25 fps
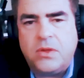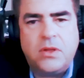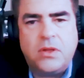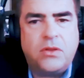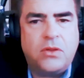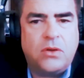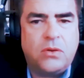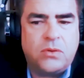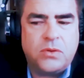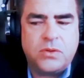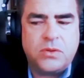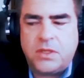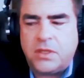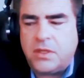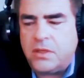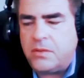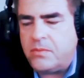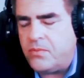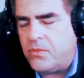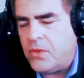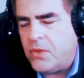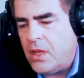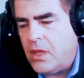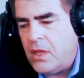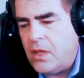you, there was a
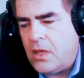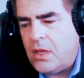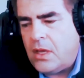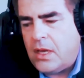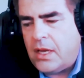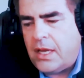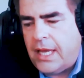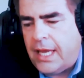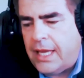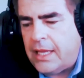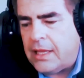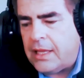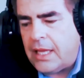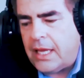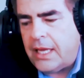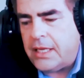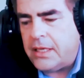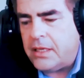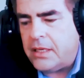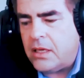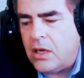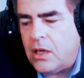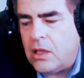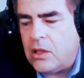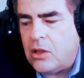a
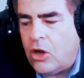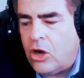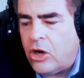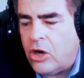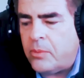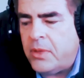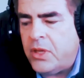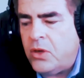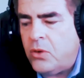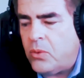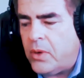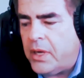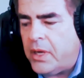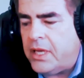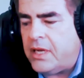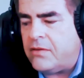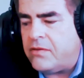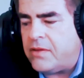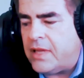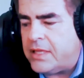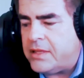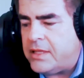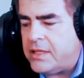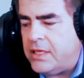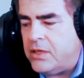headline alarming rate of
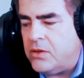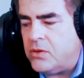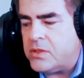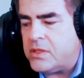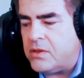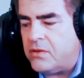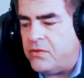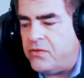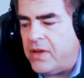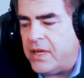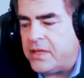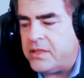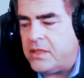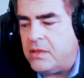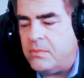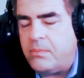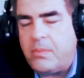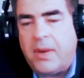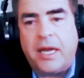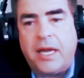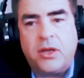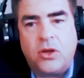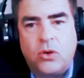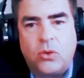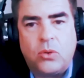Latinos affected
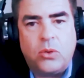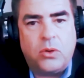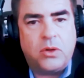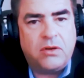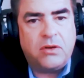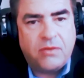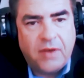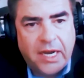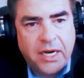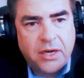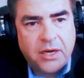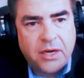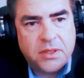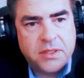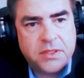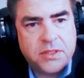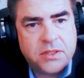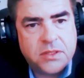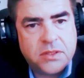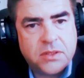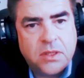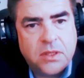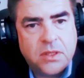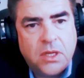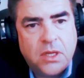by
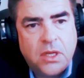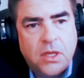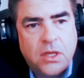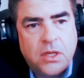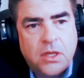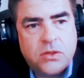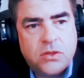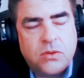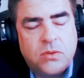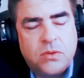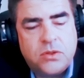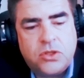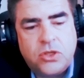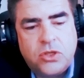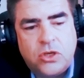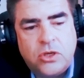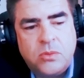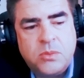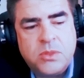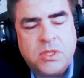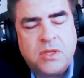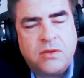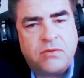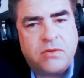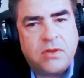coronavirus. So, in mm-hmm.
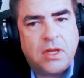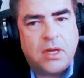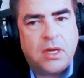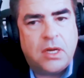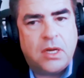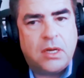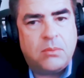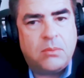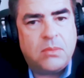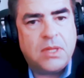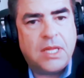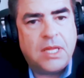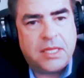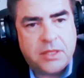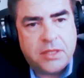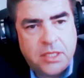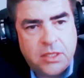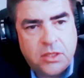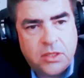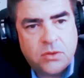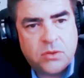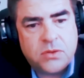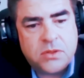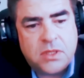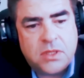terms of um,
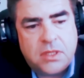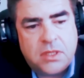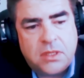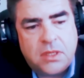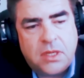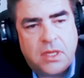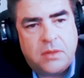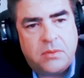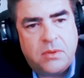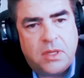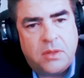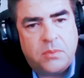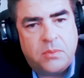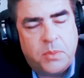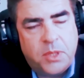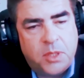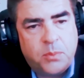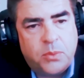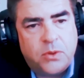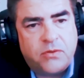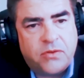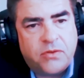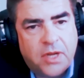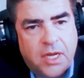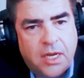Latinos and, and, and
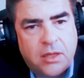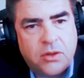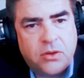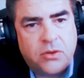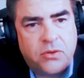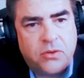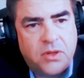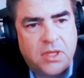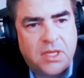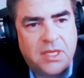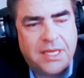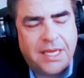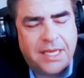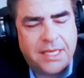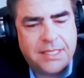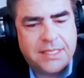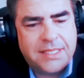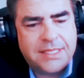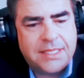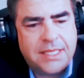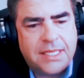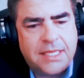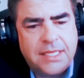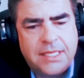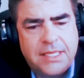people of color in the United
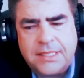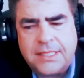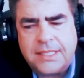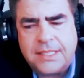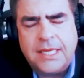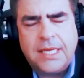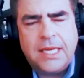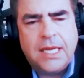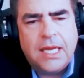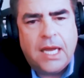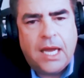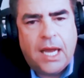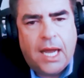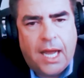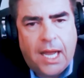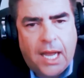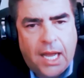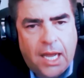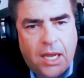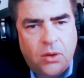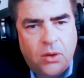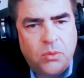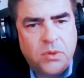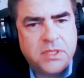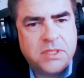States,
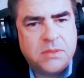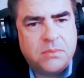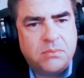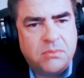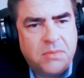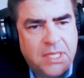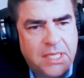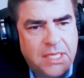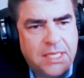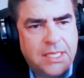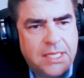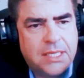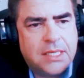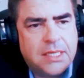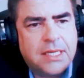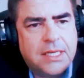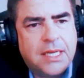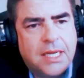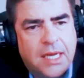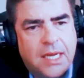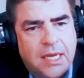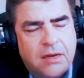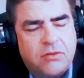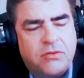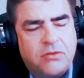how is media
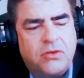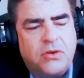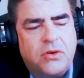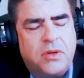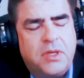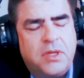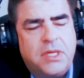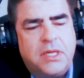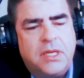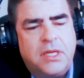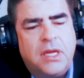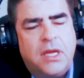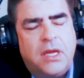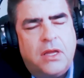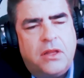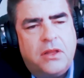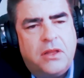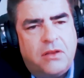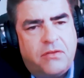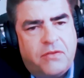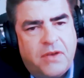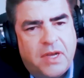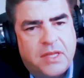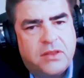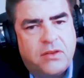covering the
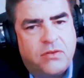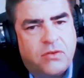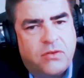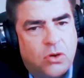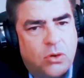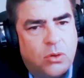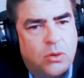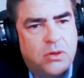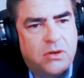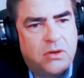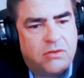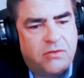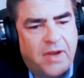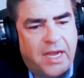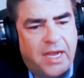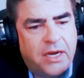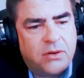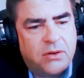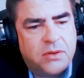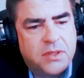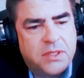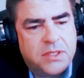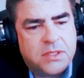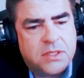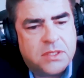effect of
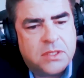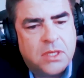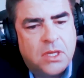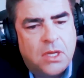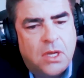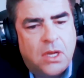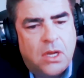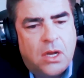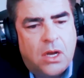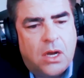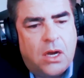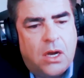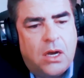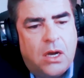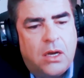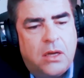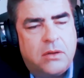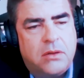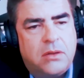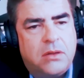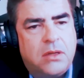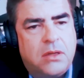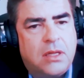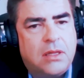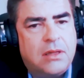coronavirus
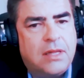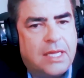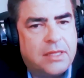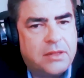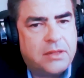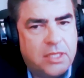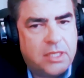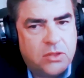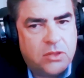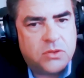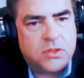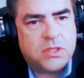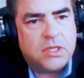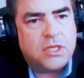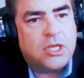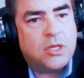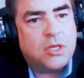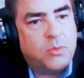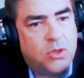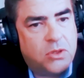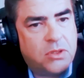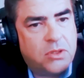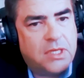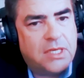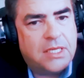on Latinos and
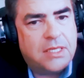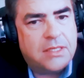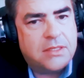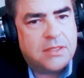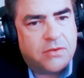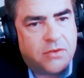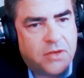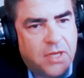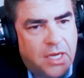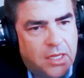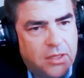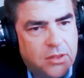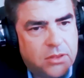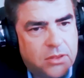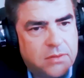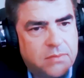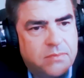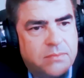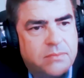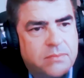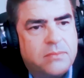communities of color?